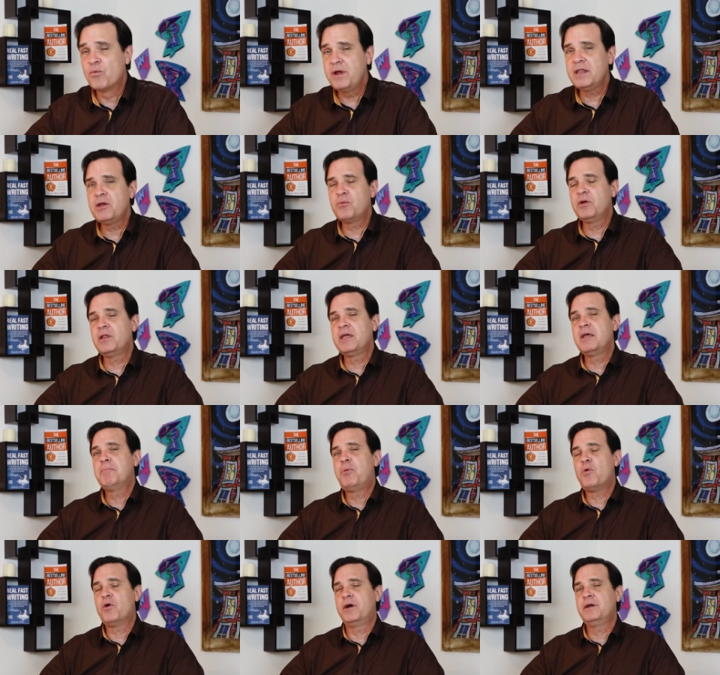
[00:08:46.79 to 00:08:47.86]
really, really
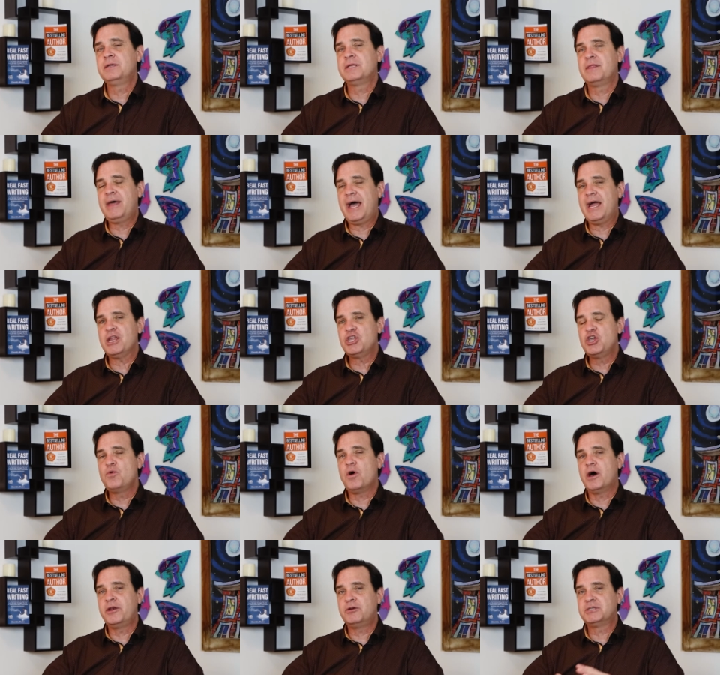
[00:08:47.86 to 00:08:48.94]
important that
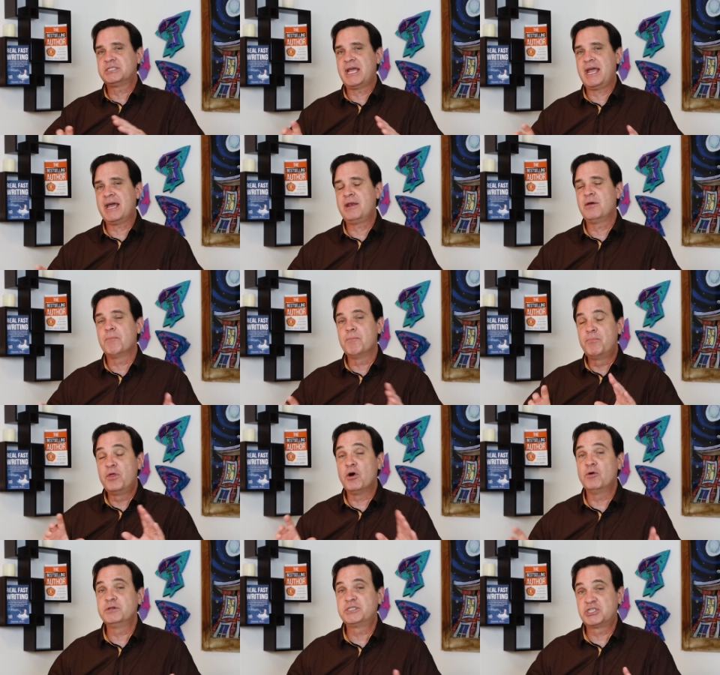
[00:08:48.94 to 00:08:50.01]
you understand
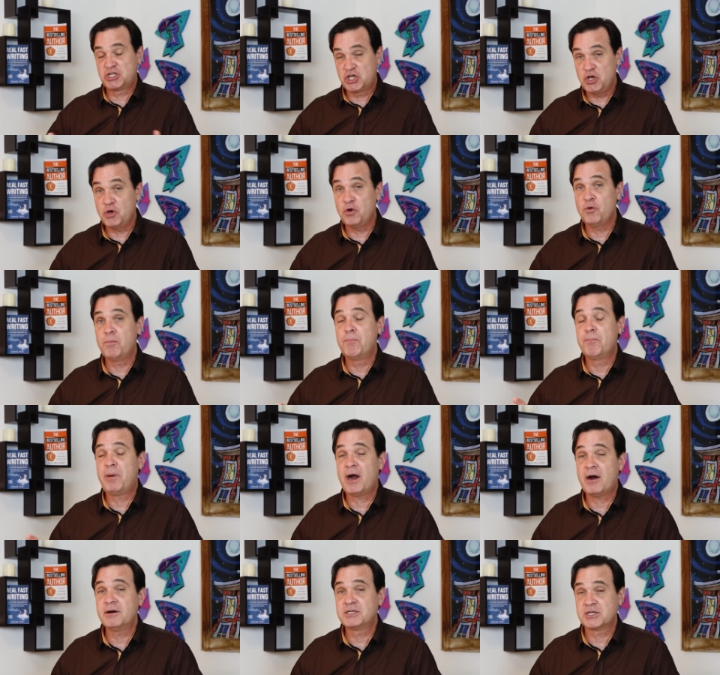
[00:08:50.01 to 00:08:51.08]
those two
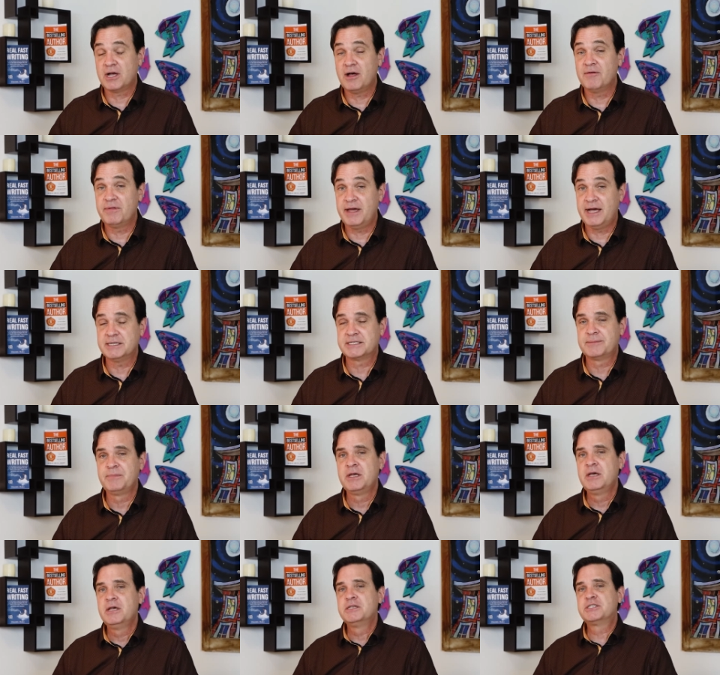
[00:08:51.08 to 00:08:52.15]
parts of this.
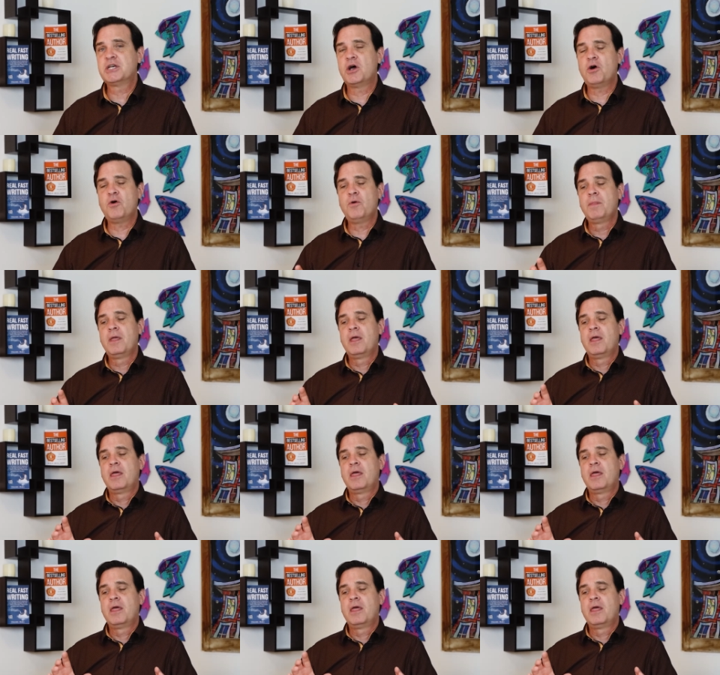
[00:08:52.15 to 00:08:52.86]
So,